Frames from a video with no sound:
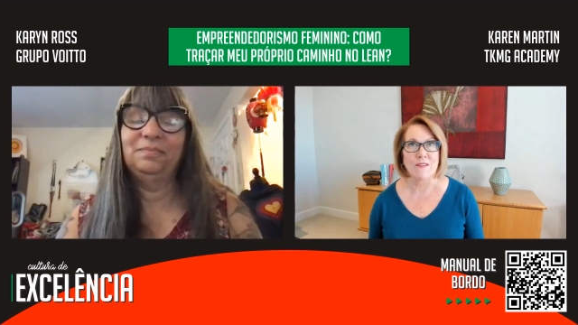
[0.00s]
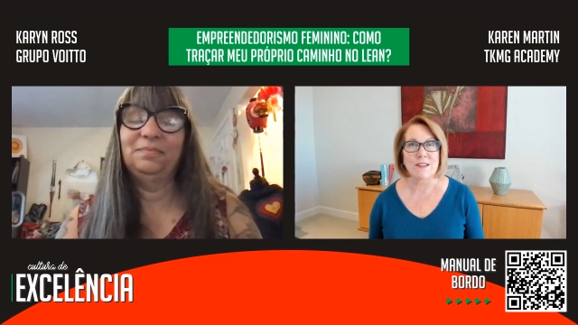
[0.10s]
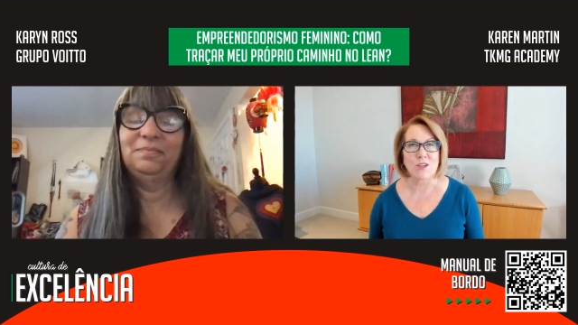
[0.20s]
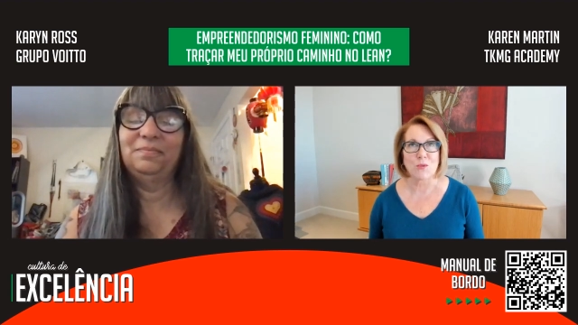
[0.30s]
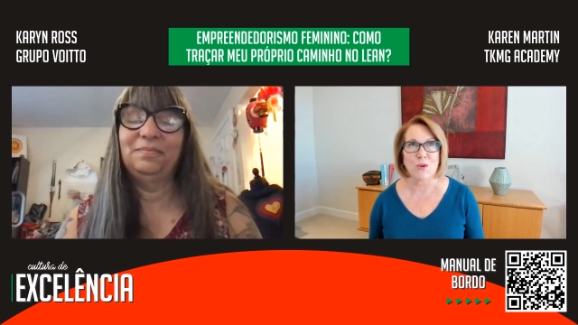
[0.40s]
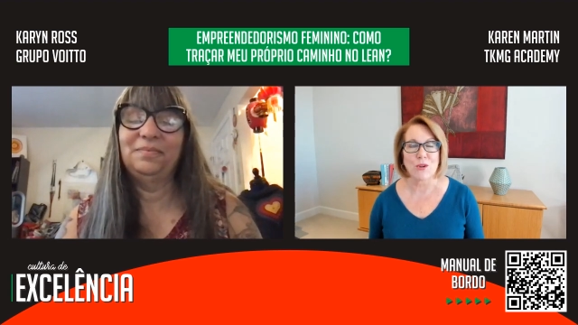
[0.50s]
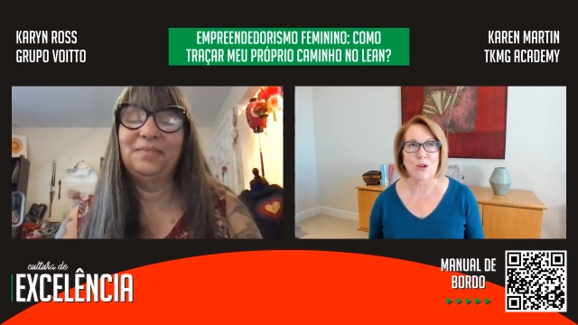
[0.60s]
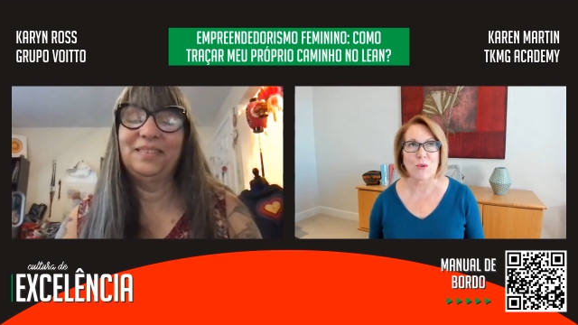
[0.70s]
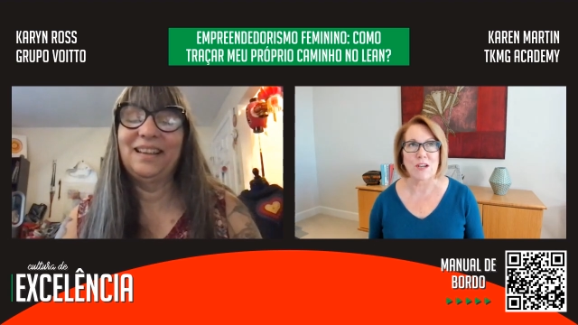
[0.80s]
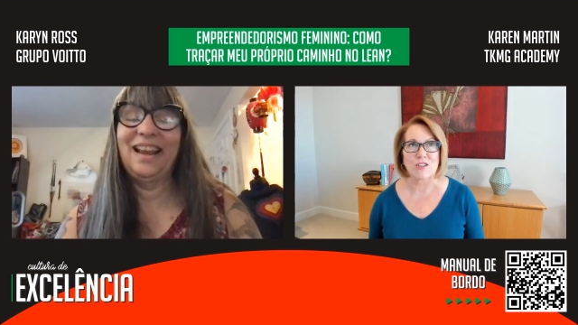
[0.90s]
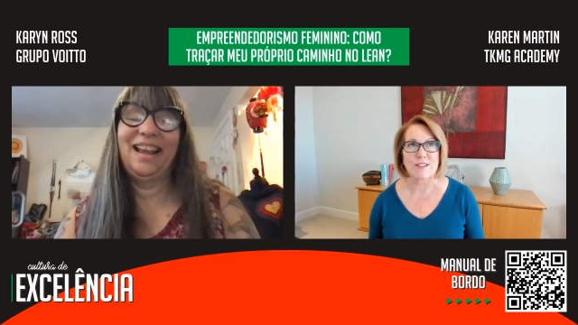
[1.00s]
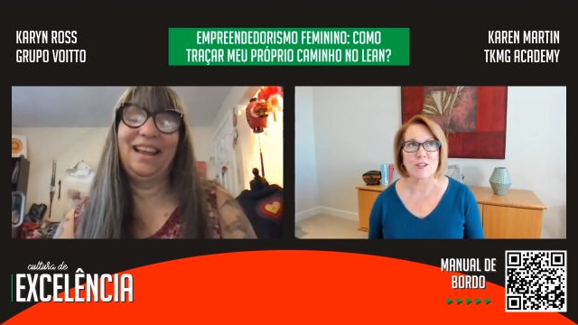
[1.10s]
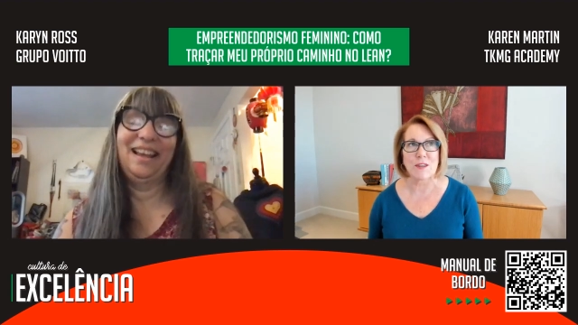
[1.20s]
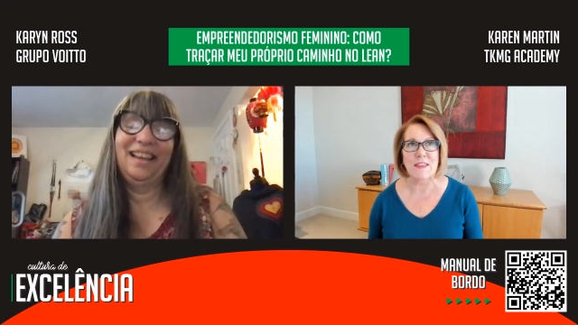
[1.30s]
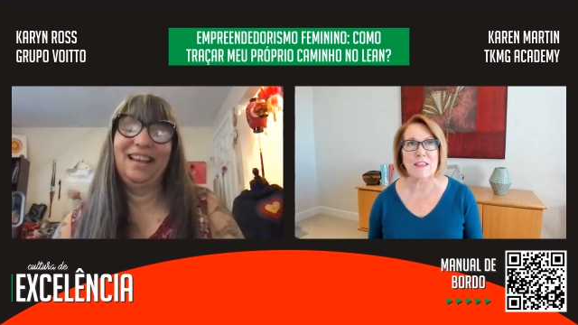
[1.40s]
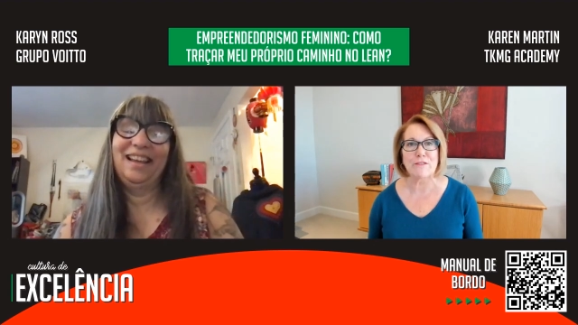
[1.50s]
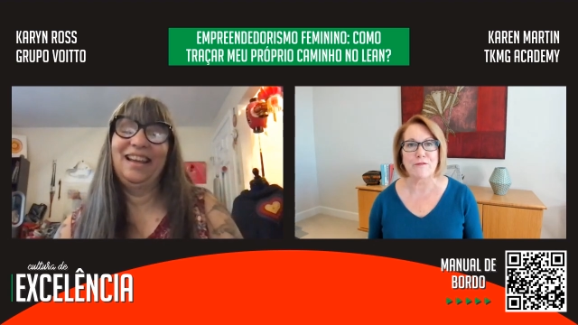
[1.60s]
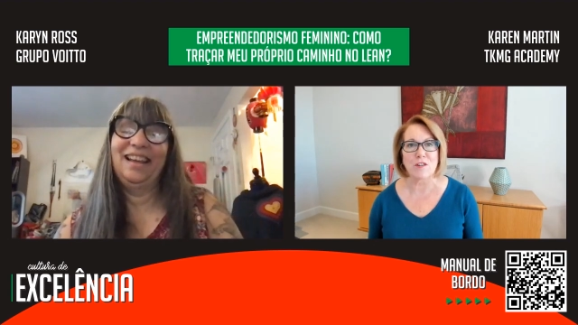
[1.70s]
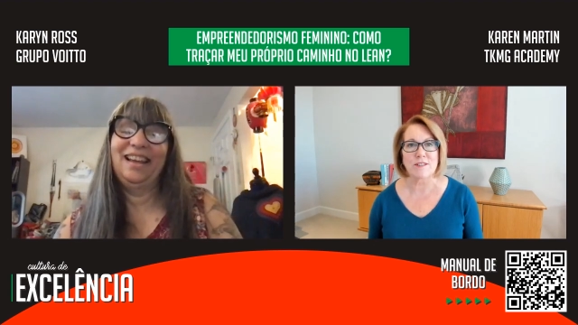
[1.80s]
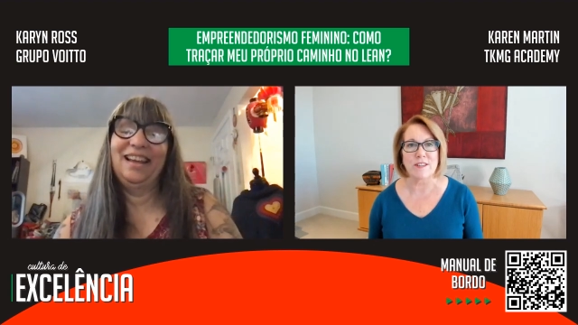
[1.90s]
Speaker 1: That's a really good question. So I think the
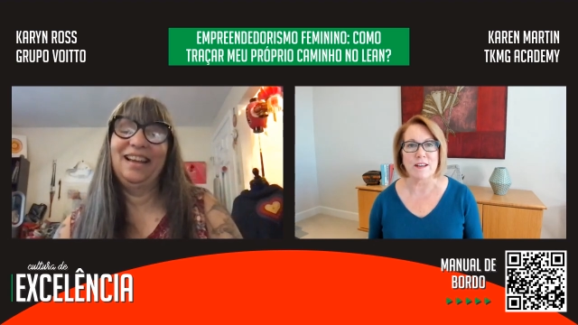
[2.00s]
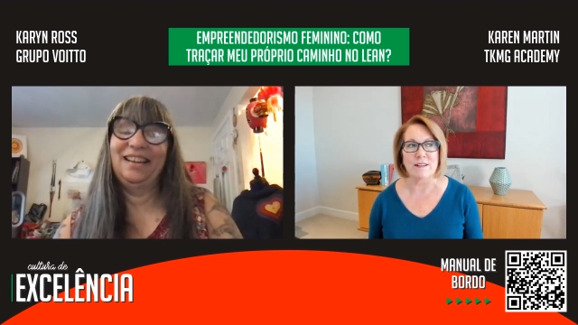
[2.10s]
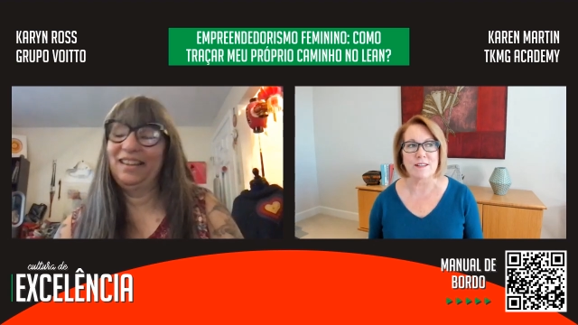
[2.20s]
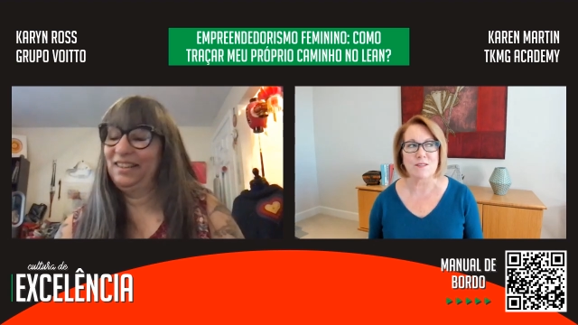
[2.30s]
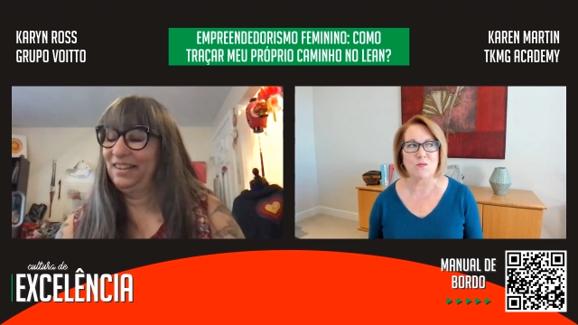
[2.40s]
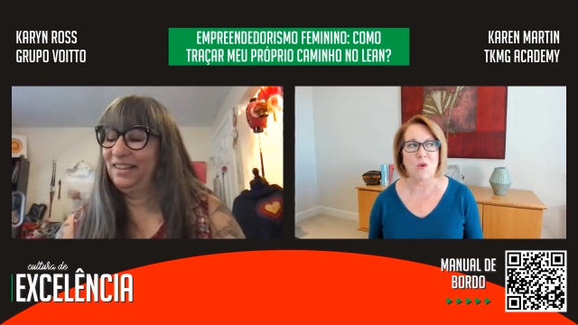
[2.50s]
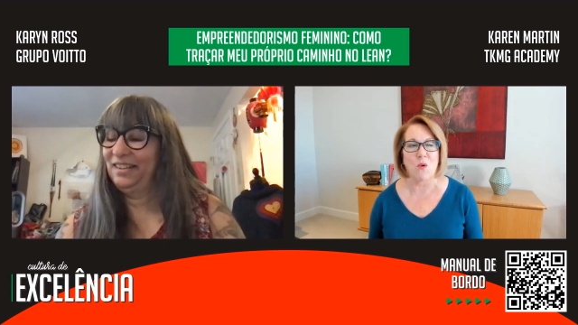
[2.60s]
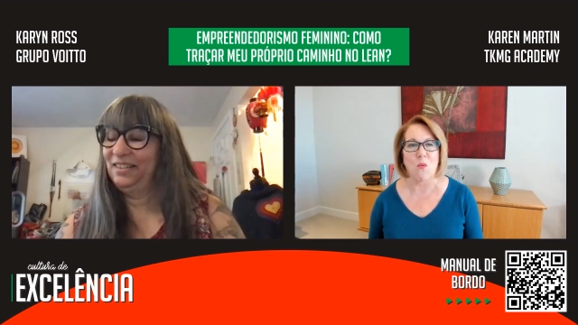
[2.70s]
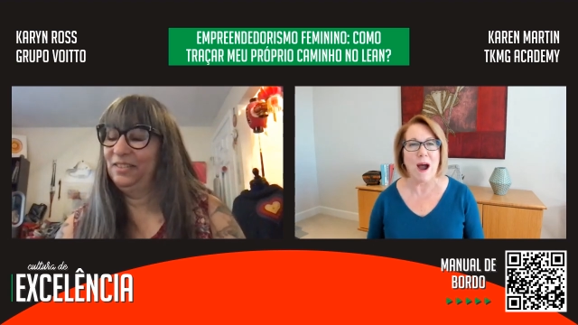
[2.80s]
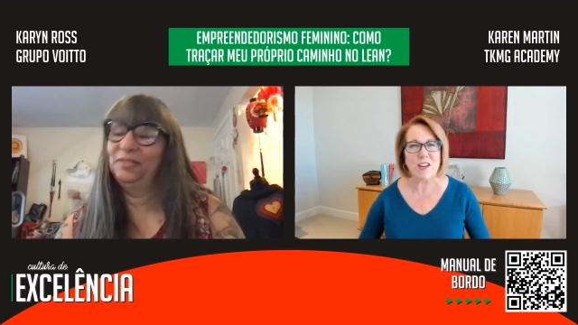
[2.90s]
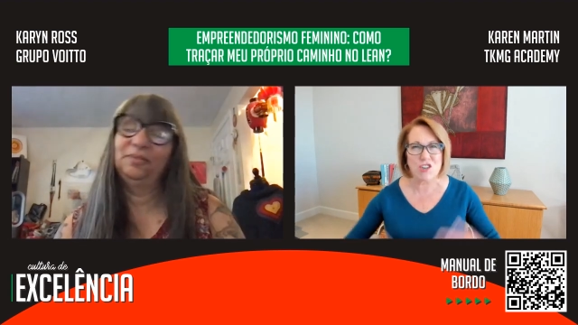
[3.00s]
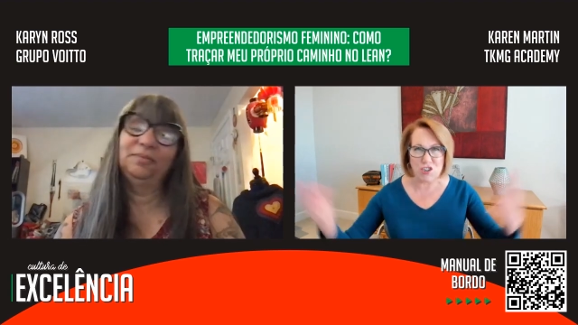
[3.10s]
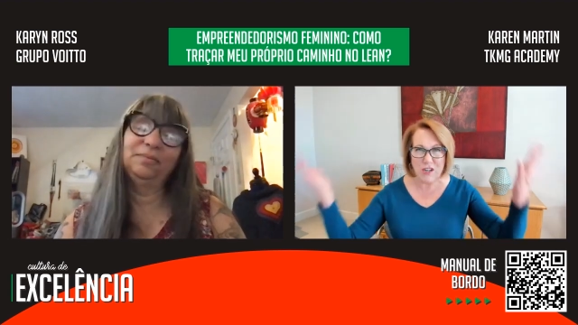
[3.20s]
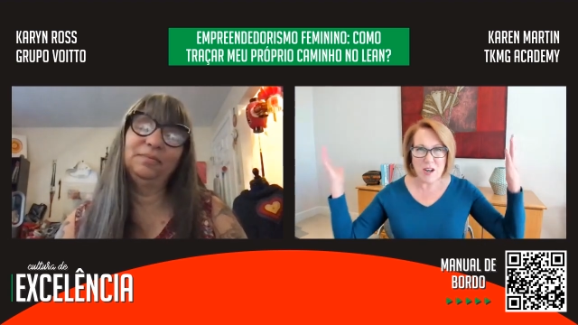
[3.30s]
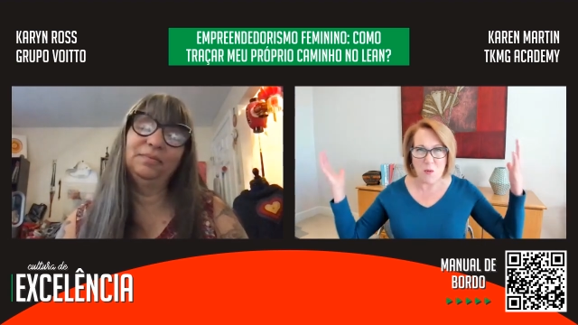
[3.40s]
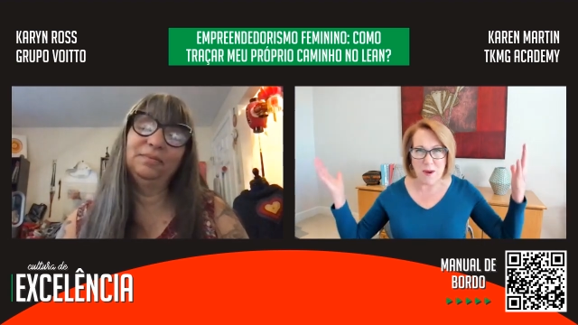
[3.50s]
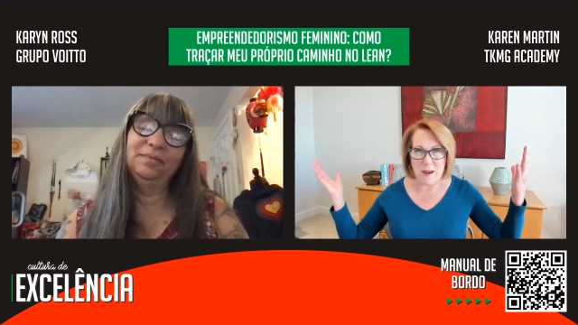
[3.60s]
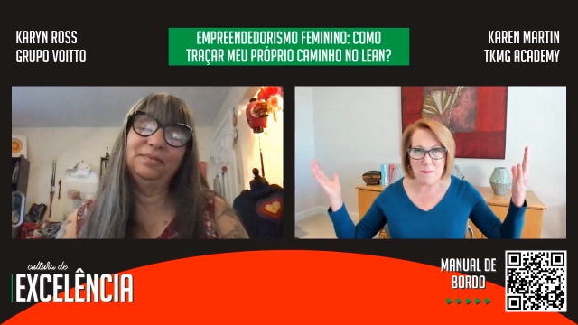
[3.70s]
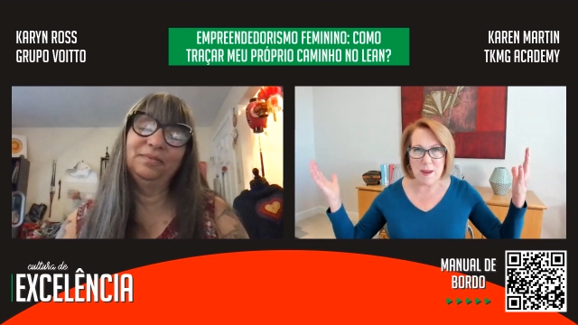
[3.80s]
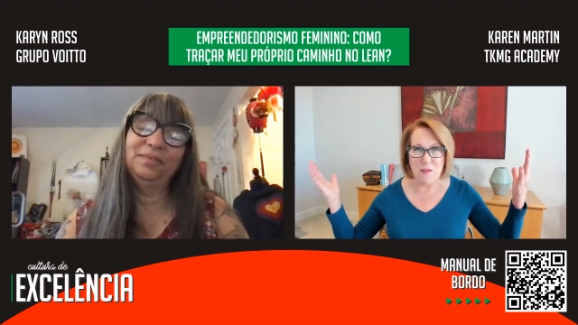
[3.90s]
first thing is, well, why shouldn't
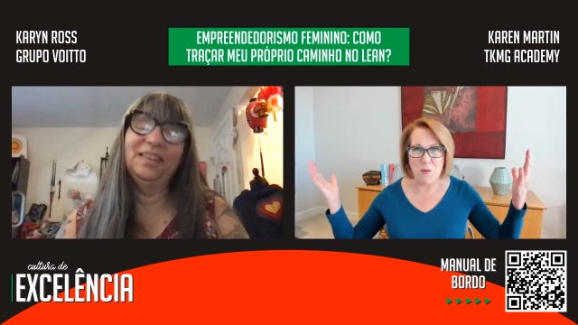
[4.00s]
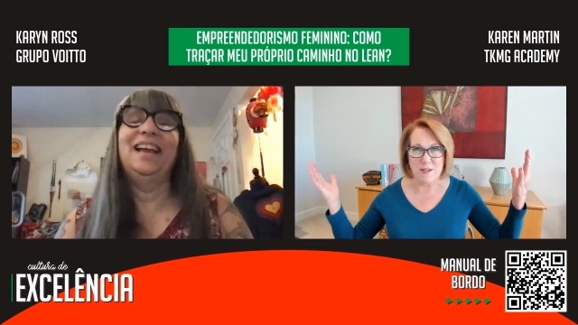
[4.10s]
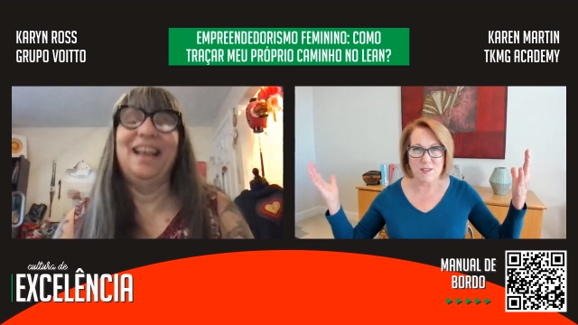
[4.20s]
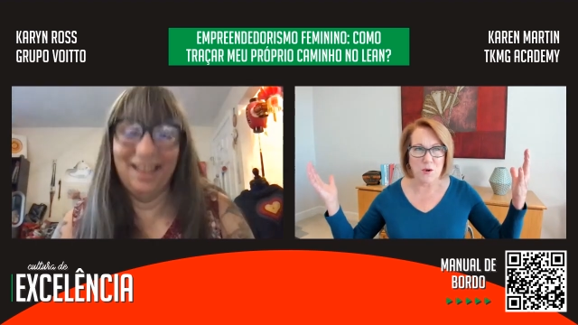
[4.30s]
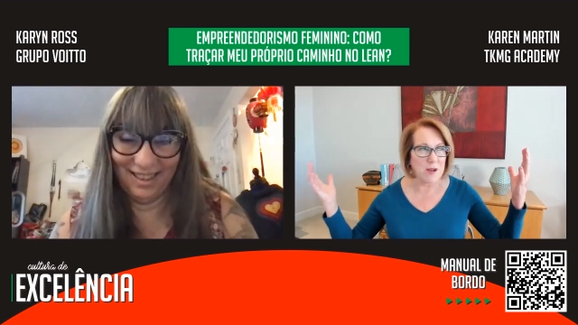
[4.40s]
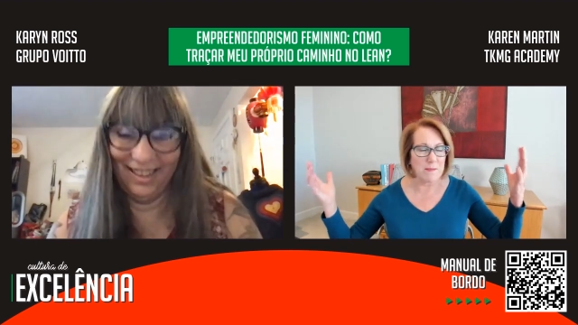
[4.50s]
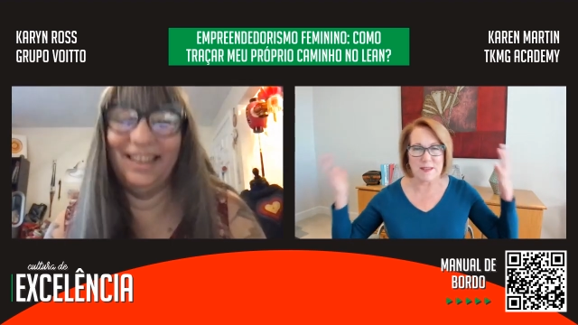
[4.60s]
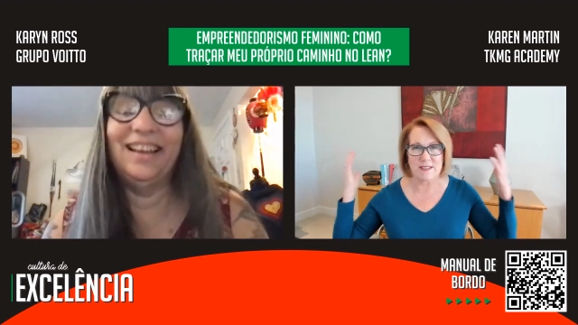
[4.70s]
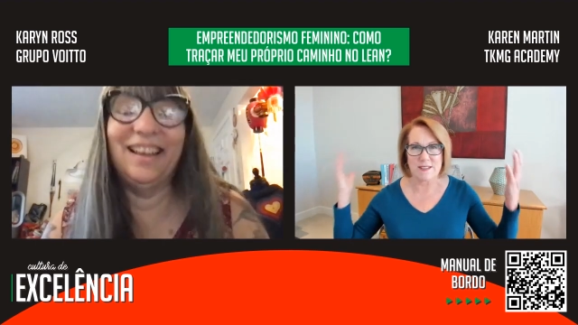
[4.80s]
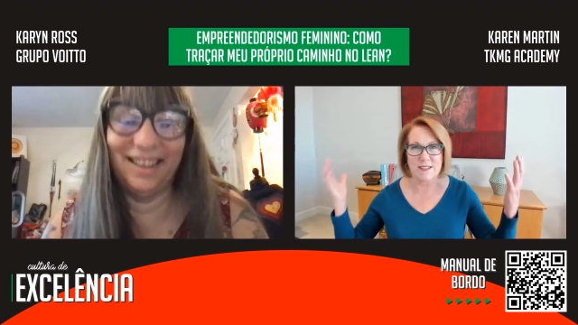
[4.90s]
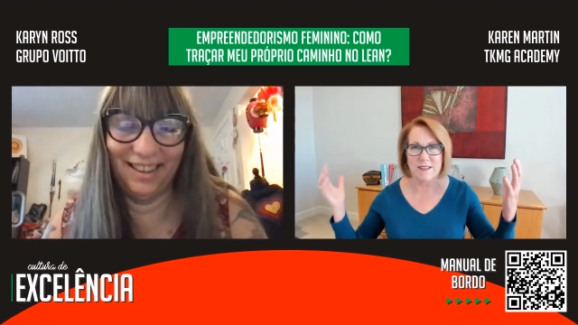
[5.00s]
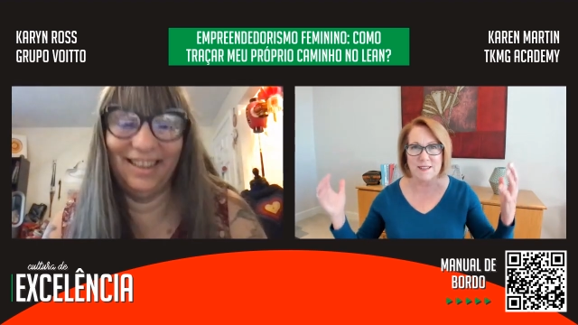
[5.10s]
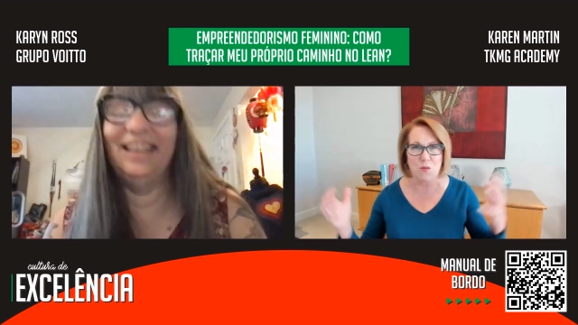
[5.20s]
we be the ones owning businesses?